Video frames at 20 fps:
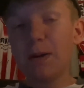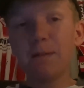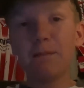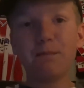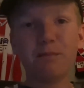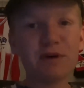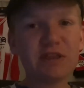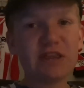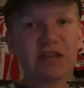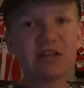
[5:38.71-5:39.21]

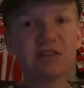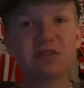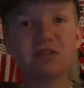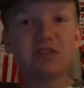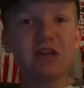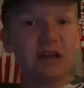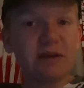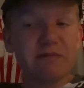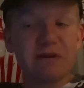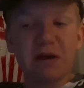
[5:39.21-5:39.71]
but
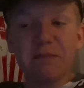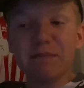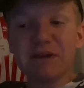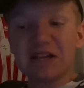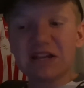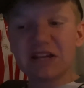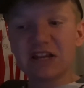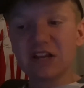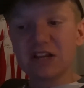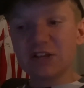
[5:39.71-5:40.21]
they
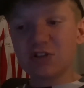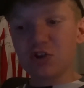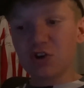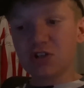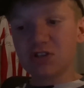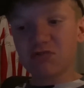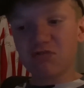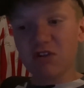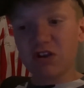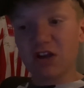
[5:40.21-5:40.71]
immediately tried
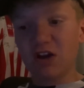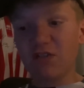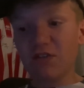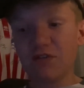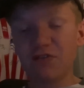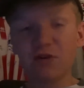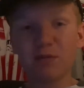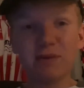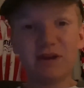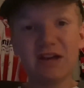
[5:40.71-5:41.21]
to recover
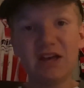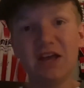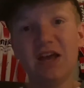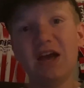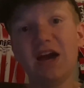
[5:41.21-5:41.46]
from it.